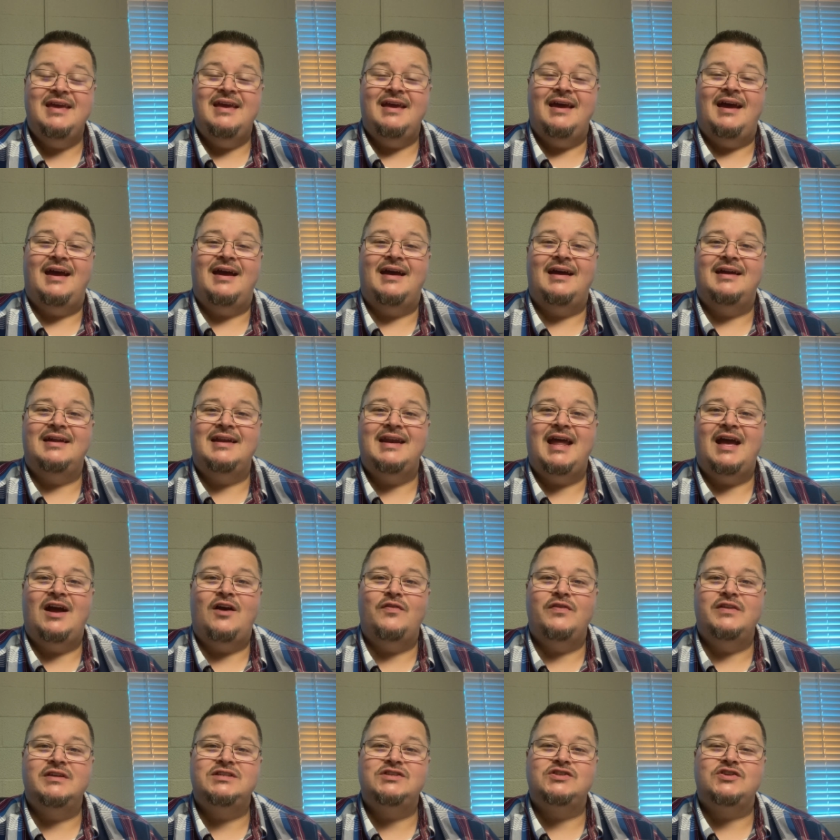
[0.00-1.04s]
Uh, now,
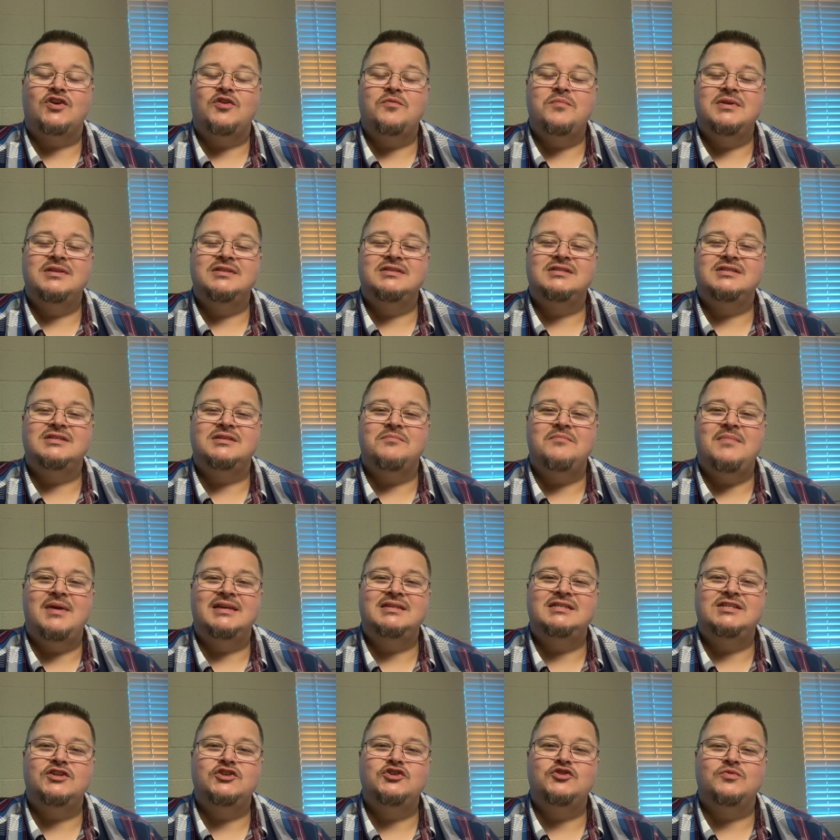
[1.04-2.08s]
this sermon's
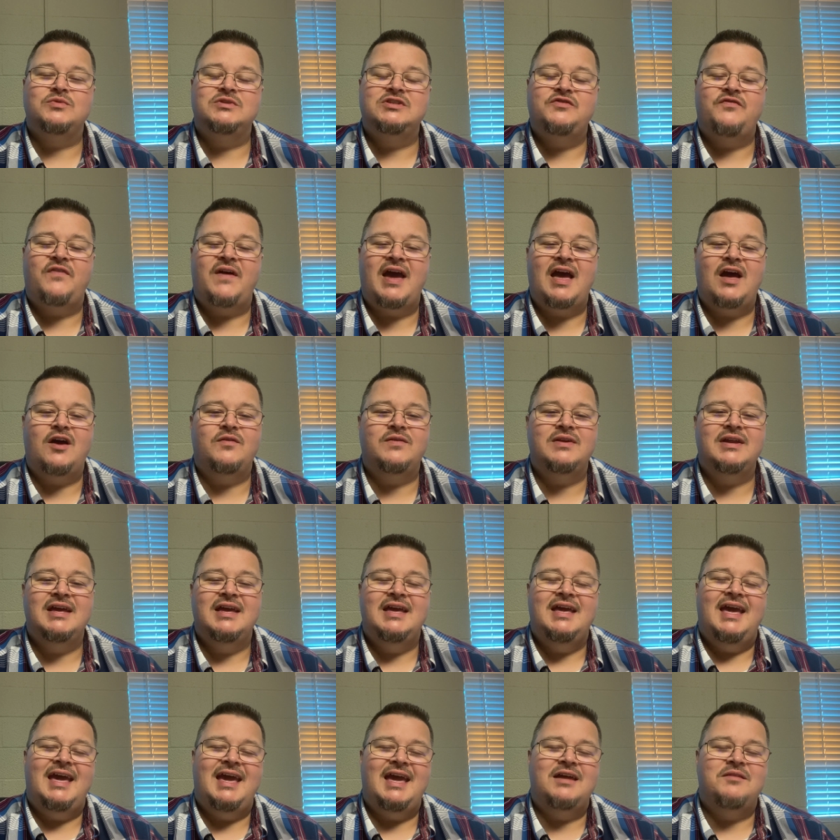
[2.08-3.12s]
message was found
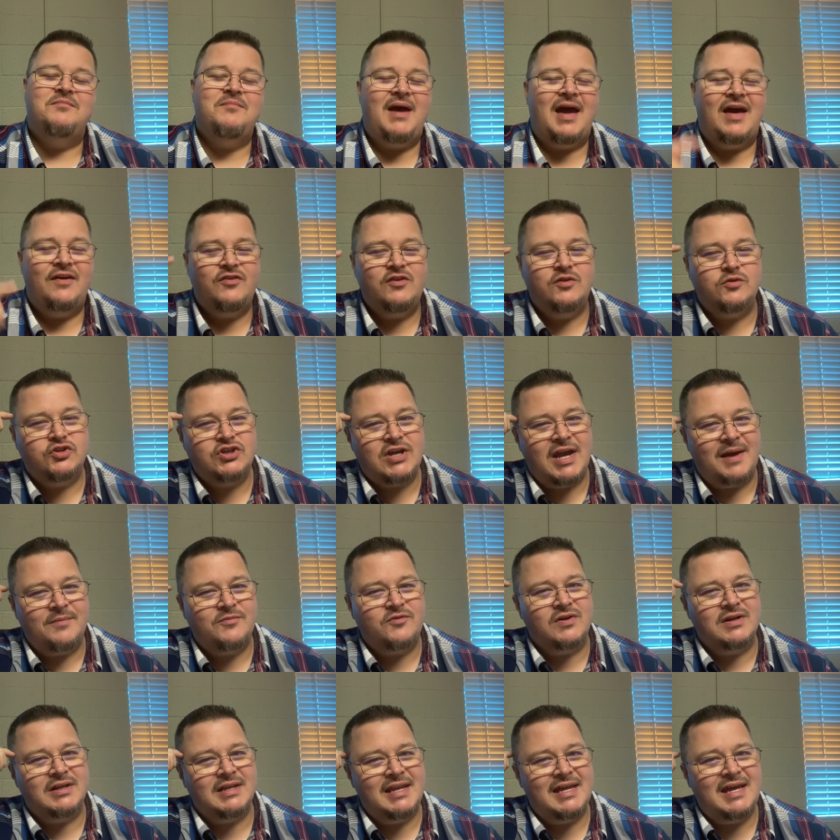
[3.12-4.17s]
in Matthew
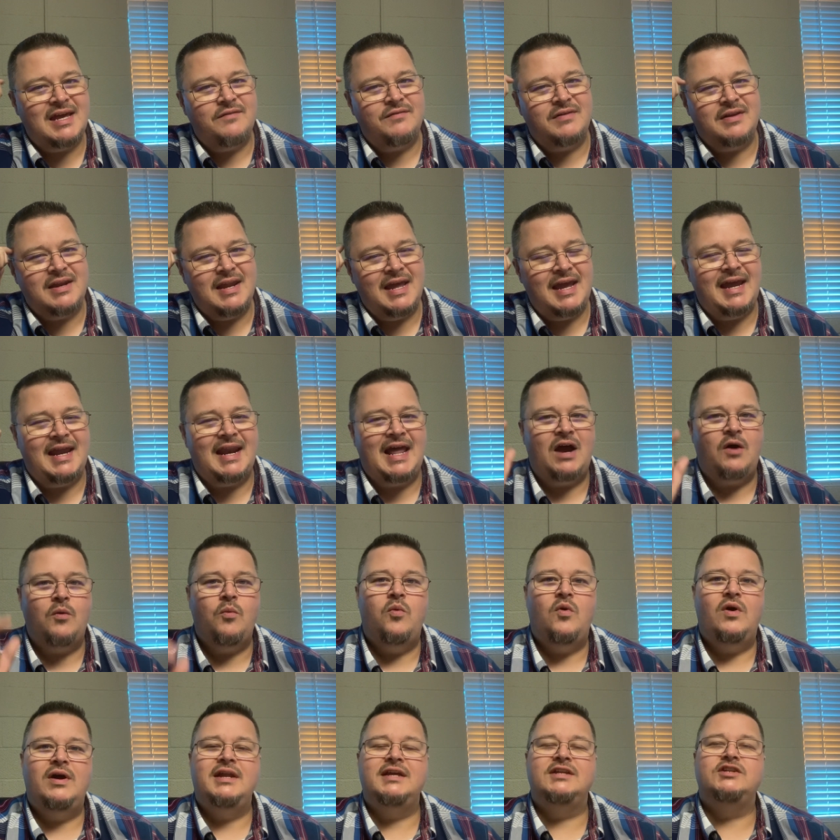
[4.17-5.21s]
chapter 11, and I
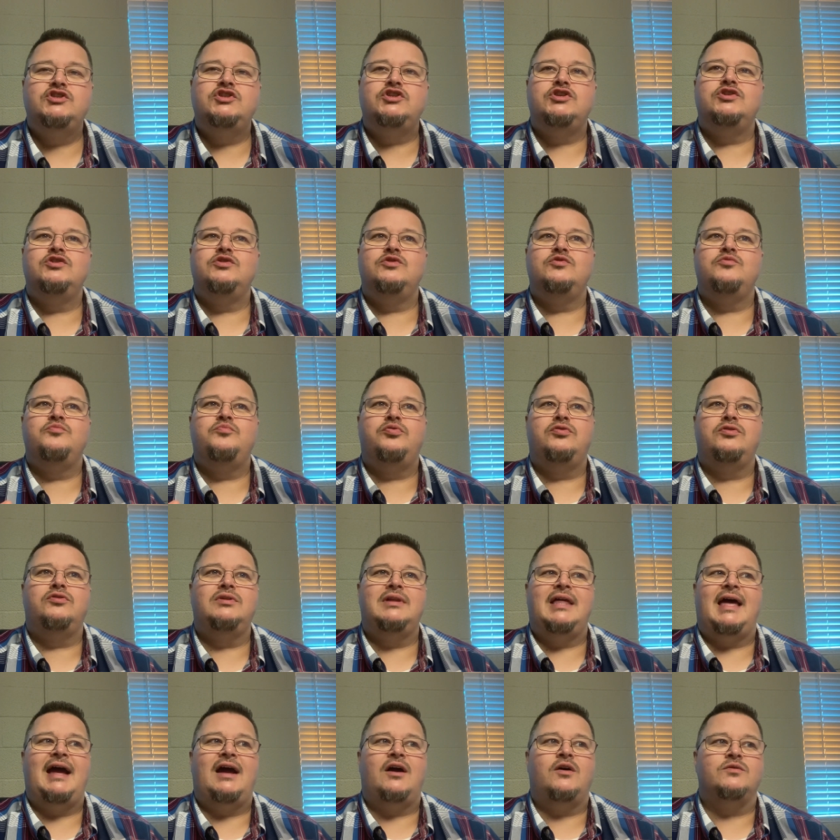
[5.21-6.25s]
wanted to pull
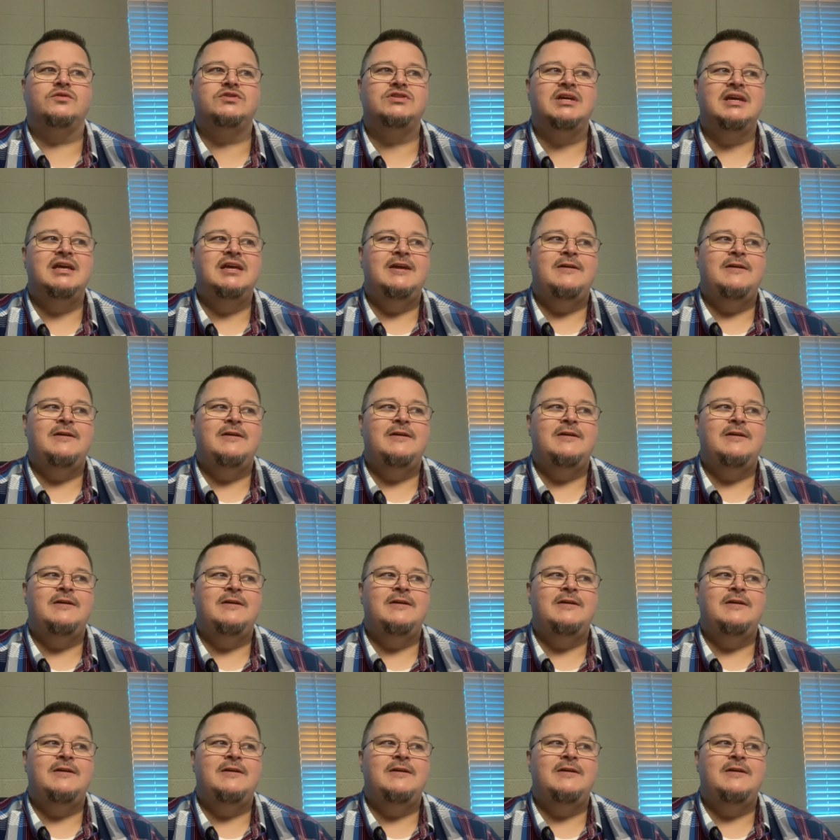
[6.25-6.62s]
out